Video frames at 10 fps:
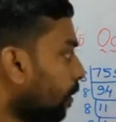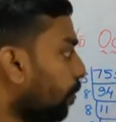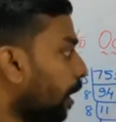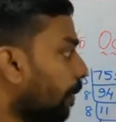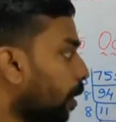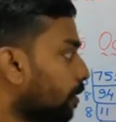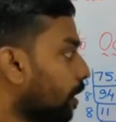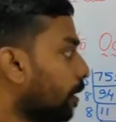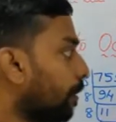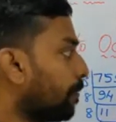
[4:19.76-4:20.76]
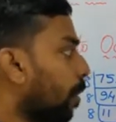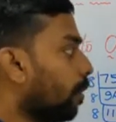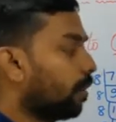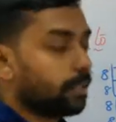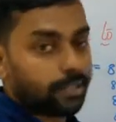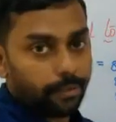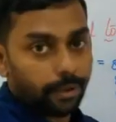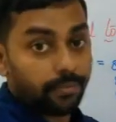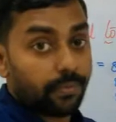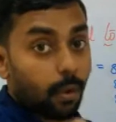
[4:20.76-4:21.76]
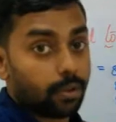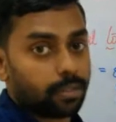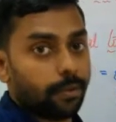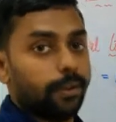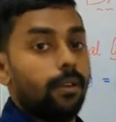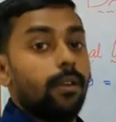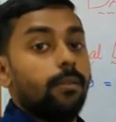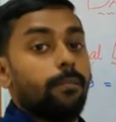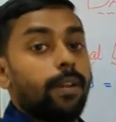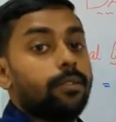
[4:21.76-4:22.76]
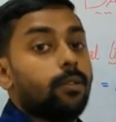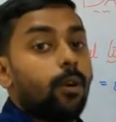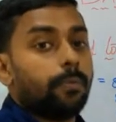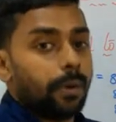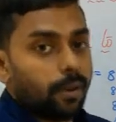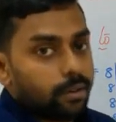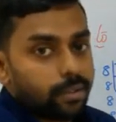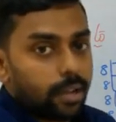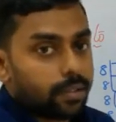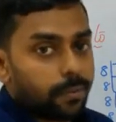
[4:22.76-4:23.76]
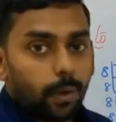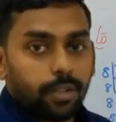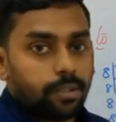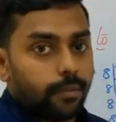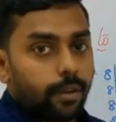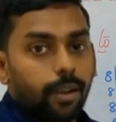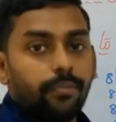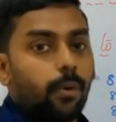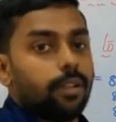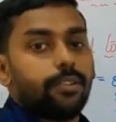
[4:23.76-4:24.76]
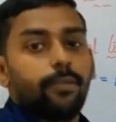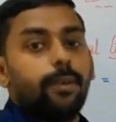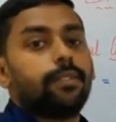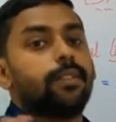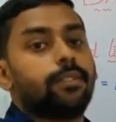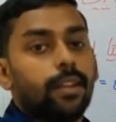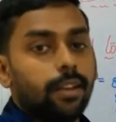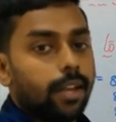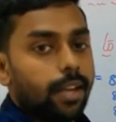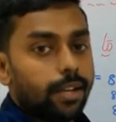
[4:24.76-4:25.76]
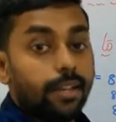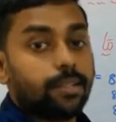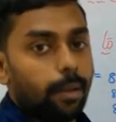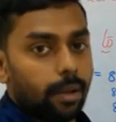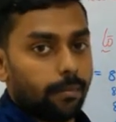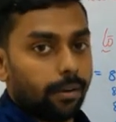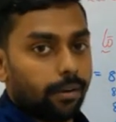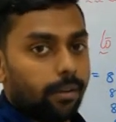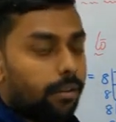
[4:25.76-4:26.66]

We have an octal number 47. Please do not pronounce it as 47, okay. 47 means it's a decimal number.